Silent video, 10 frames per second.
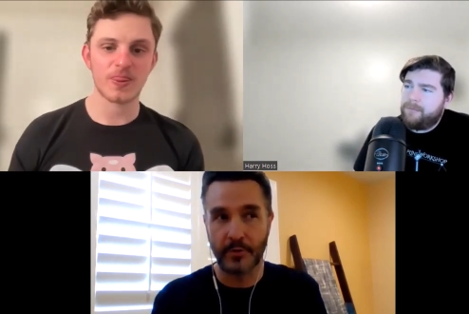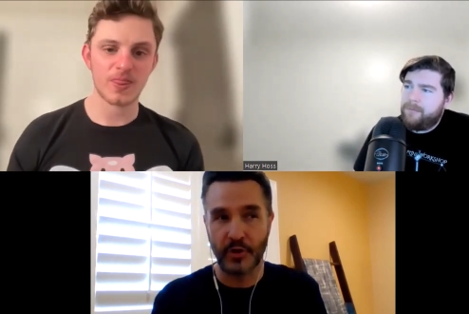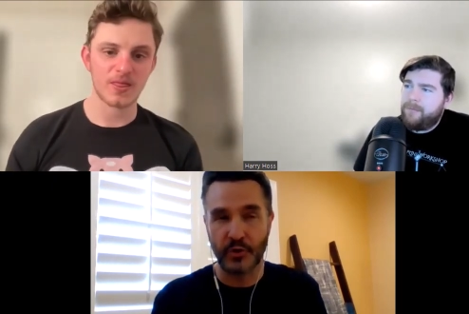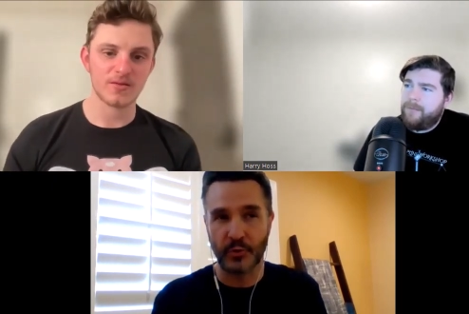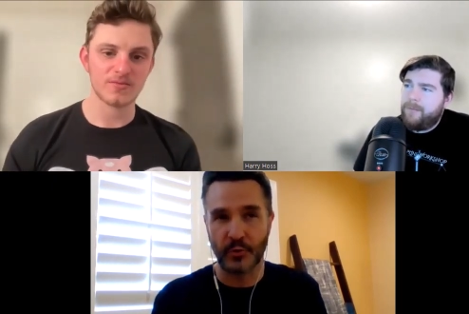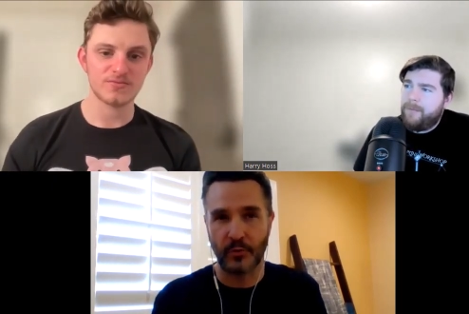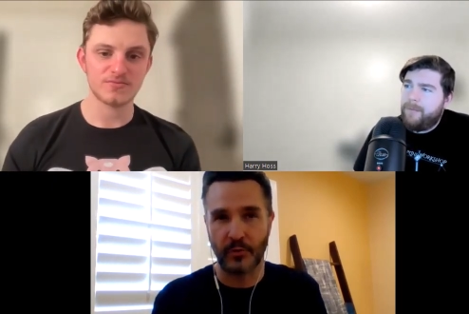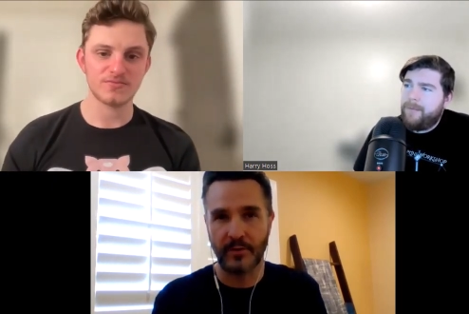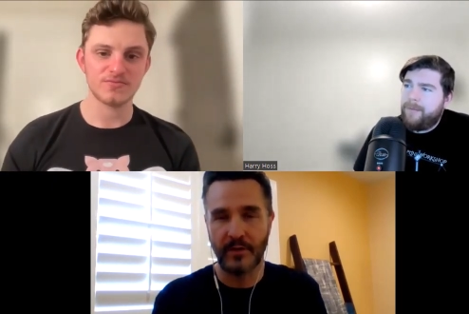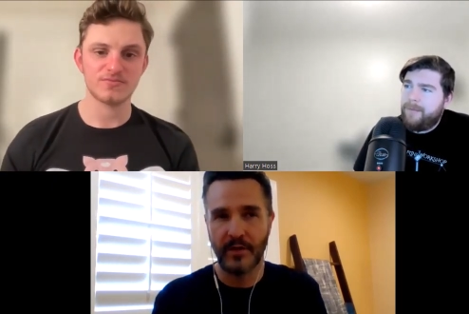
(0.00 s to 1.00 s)

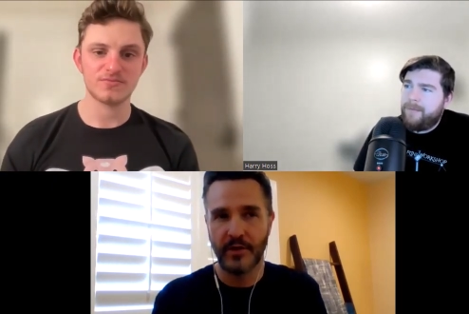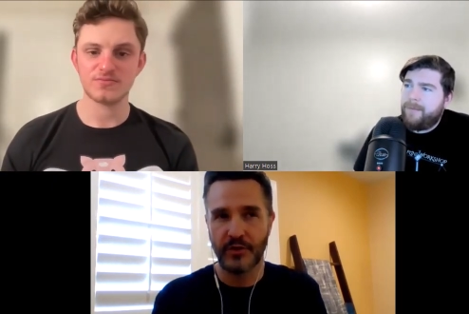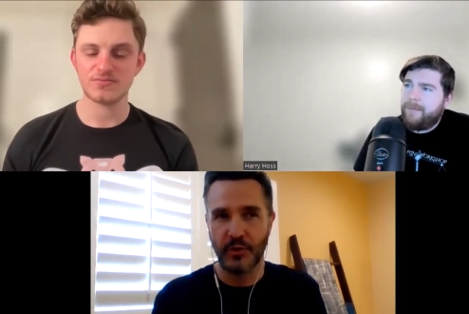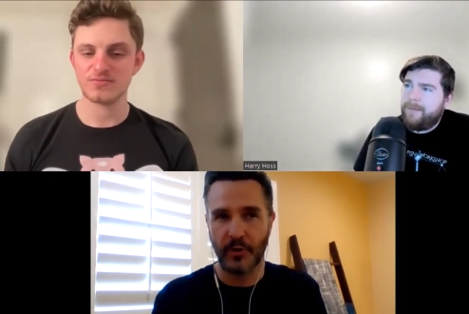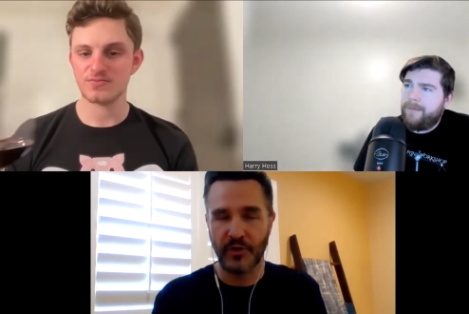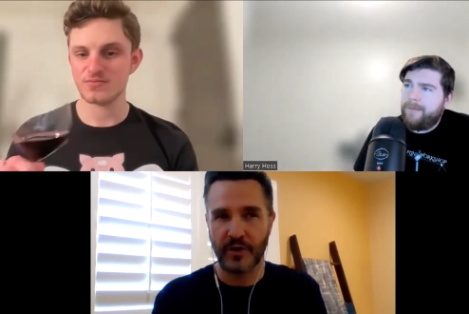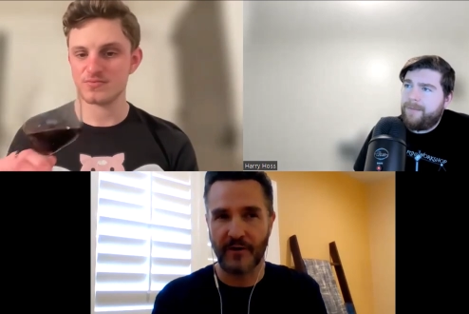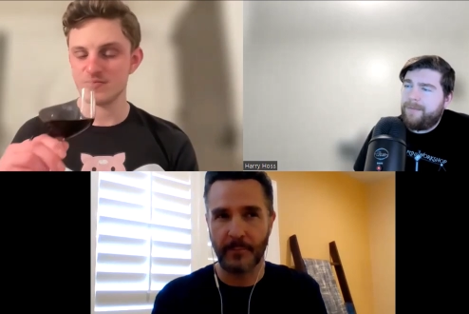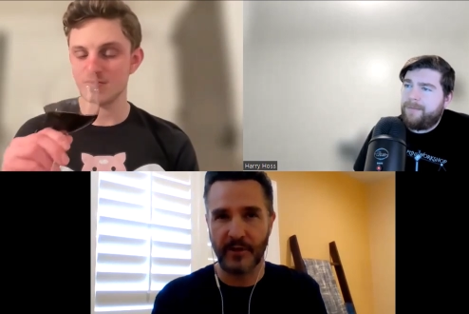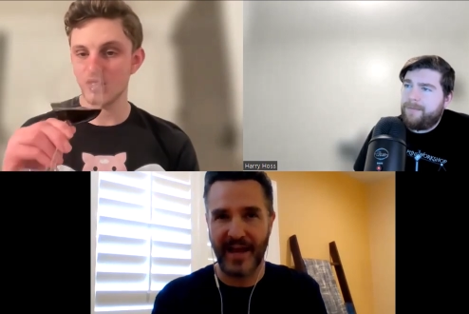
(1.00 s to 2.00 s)
Speaker 1: control do you want your
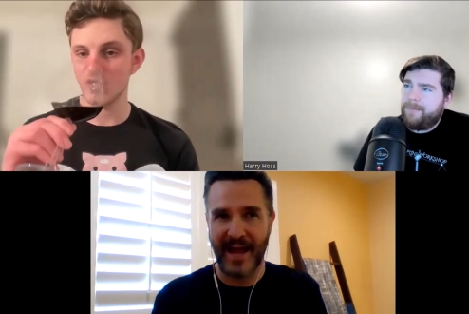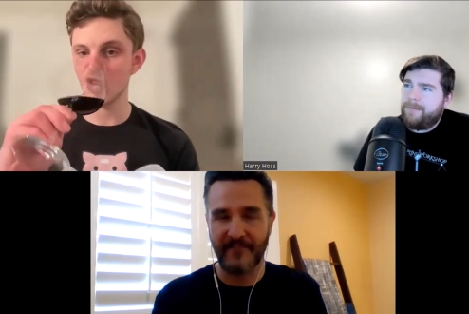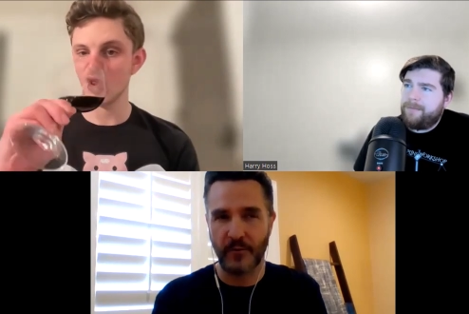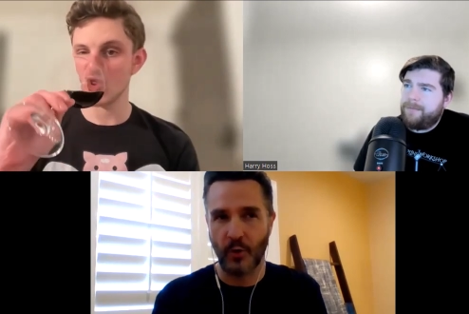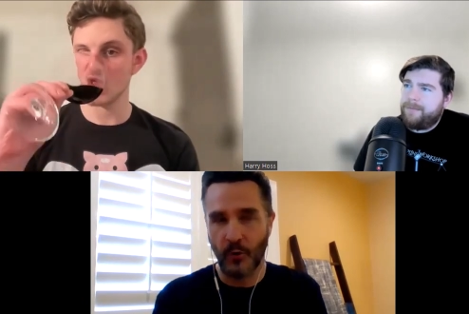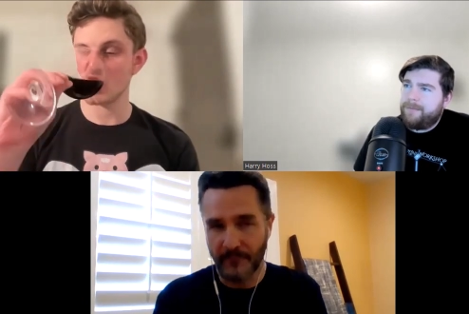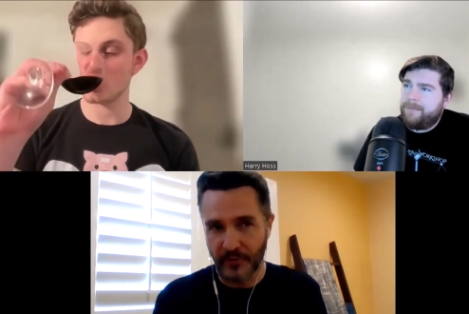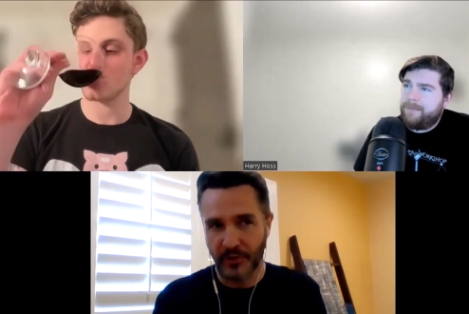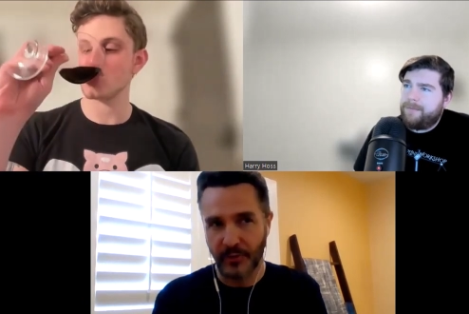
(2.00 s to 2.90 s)
government to have over you?